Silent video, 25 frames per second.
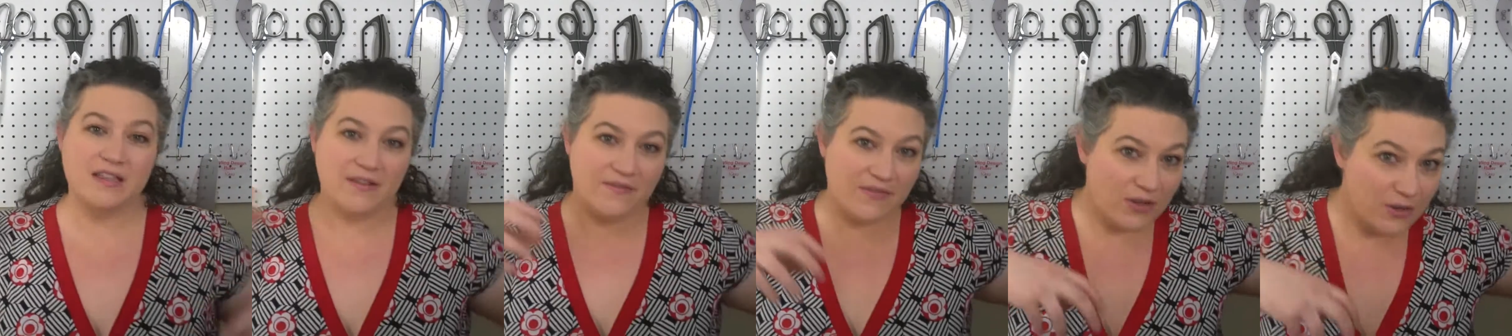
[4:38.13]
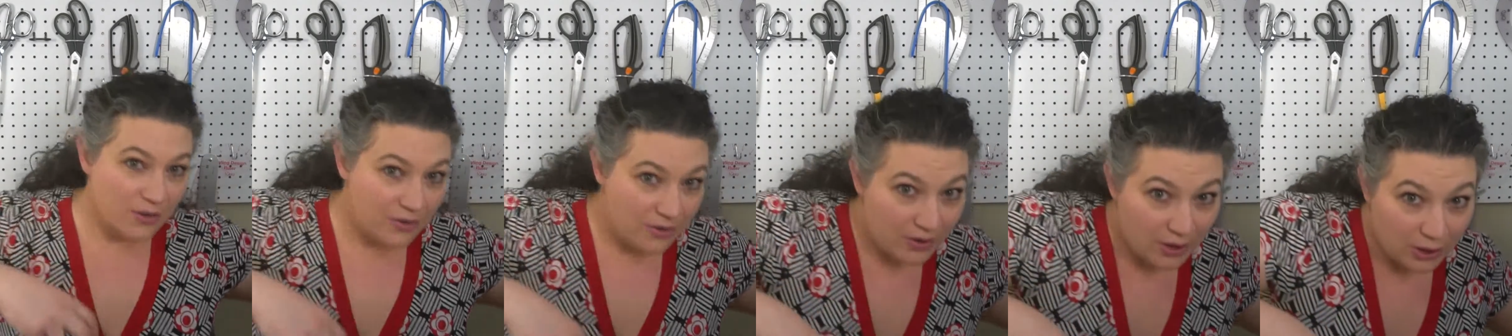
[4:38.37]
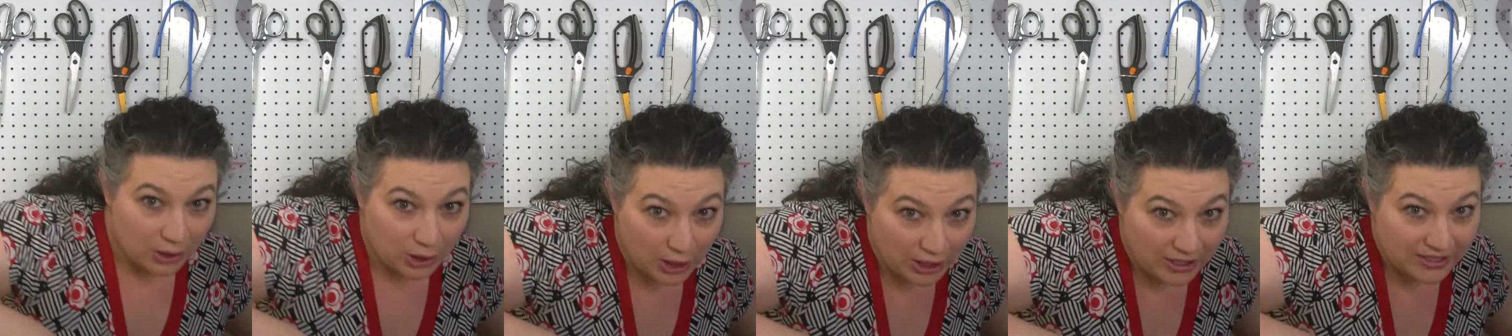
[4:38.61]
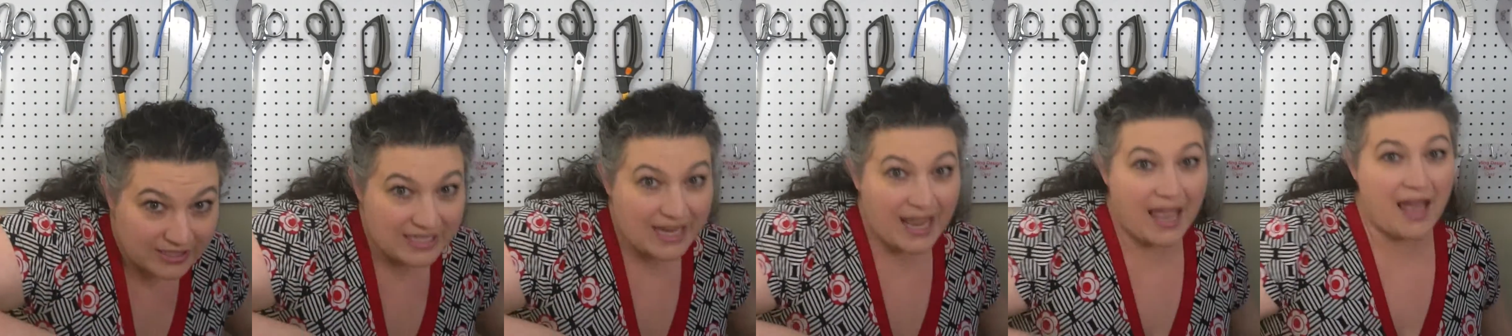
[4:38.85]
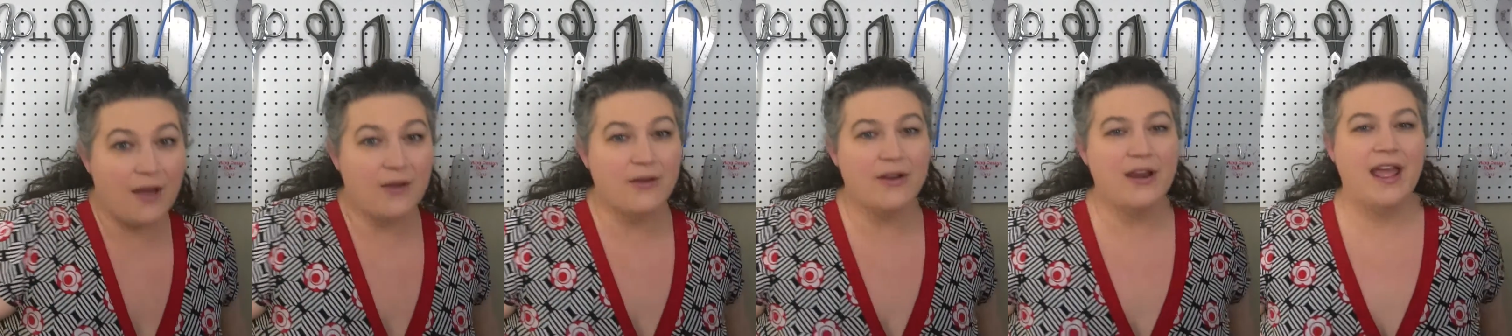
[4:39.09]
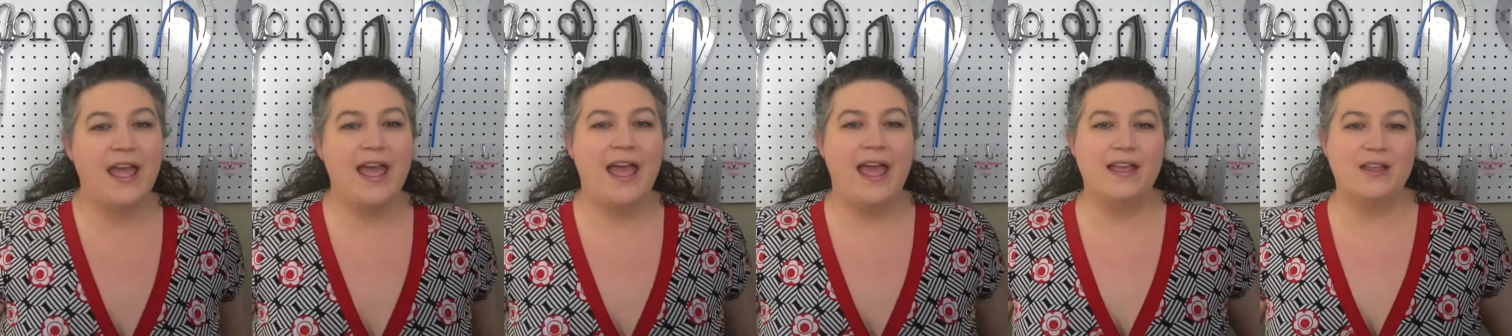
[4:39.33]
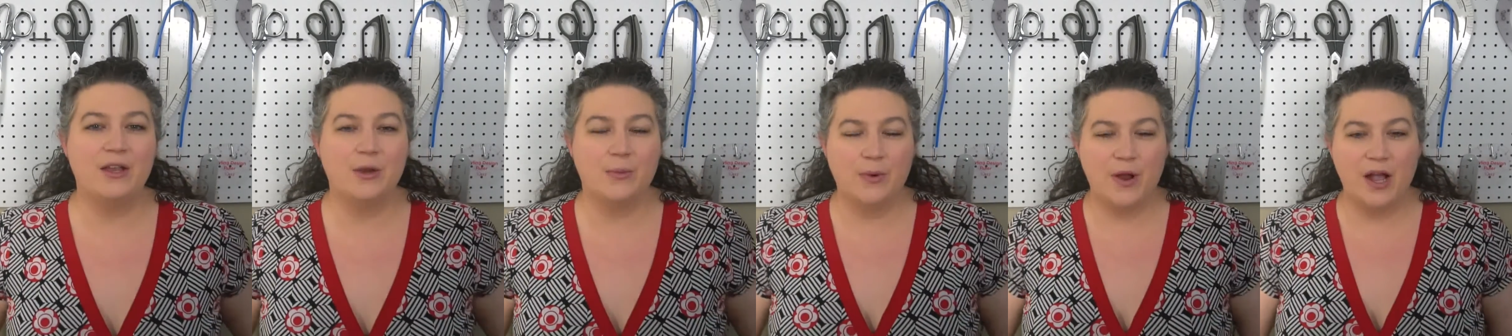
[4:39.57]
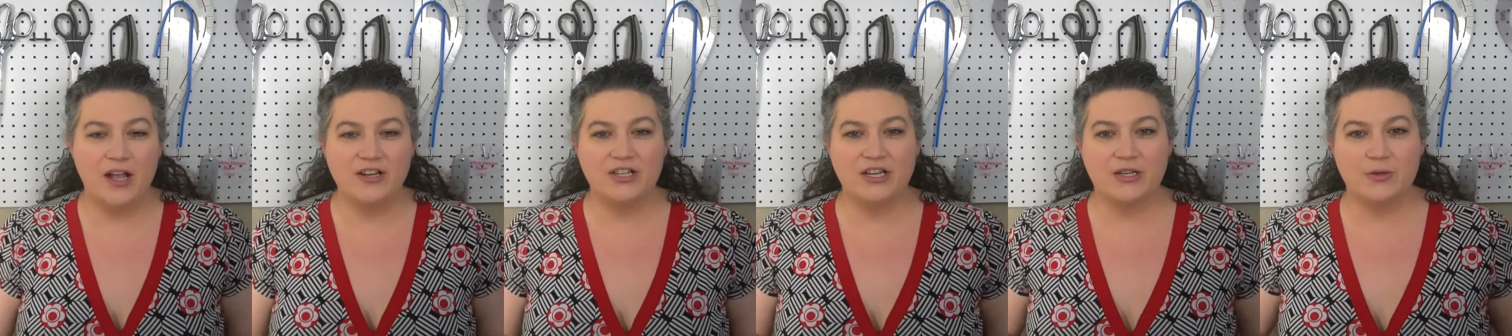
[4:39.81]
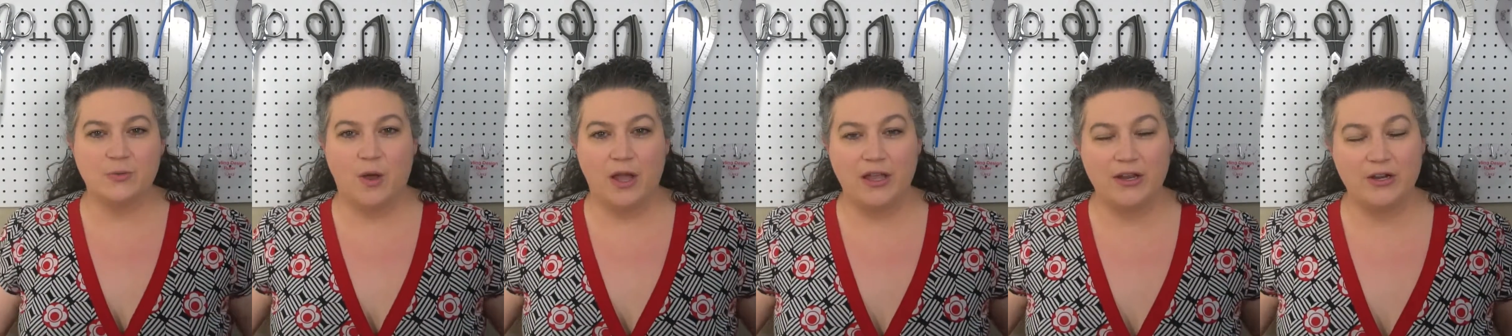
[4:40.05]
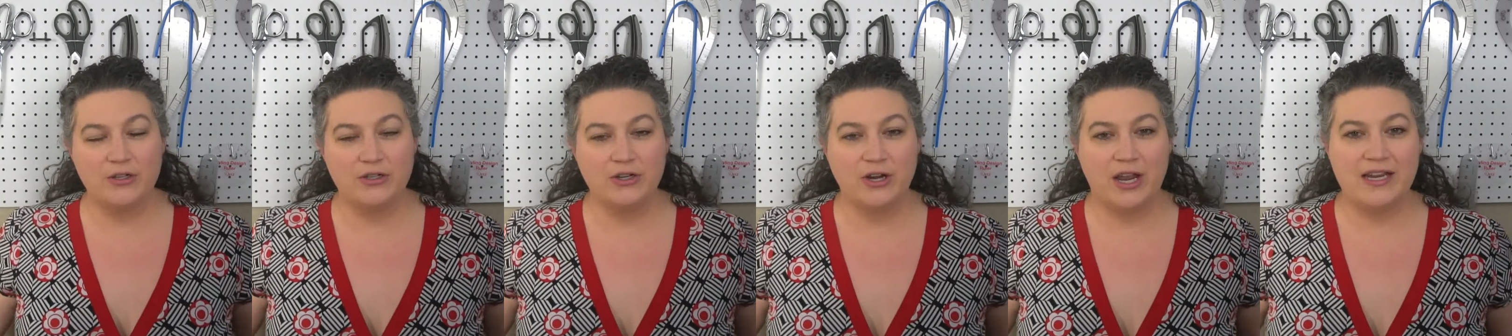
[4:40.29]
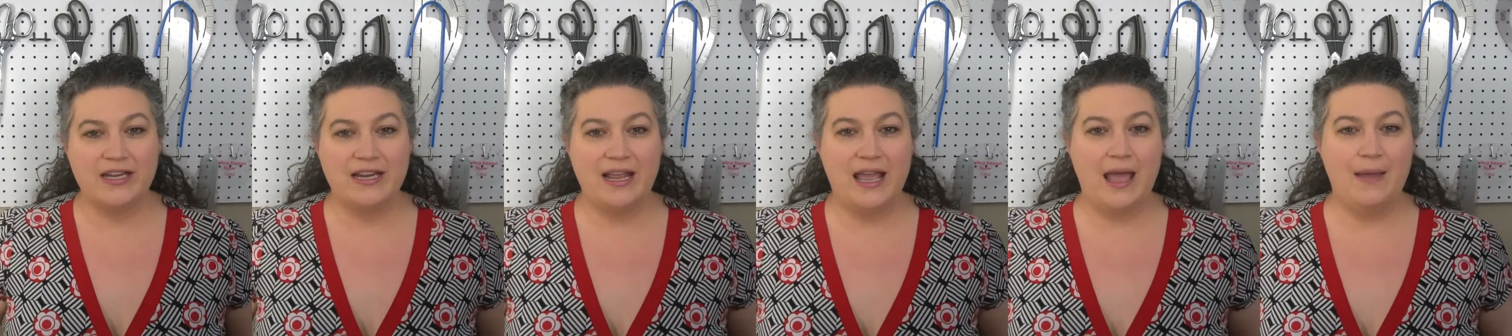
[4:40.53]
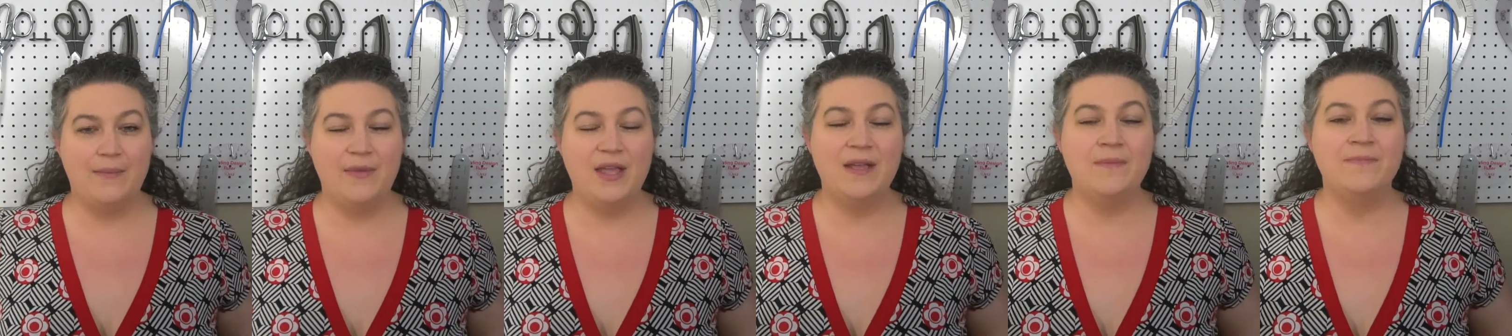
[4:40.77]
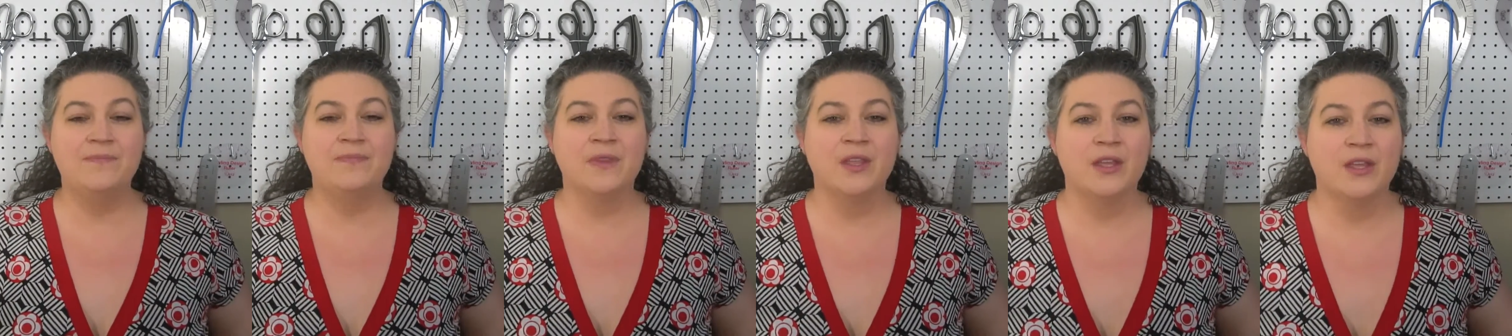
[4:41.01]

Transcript: if you look down at your project while you're trying to hem it,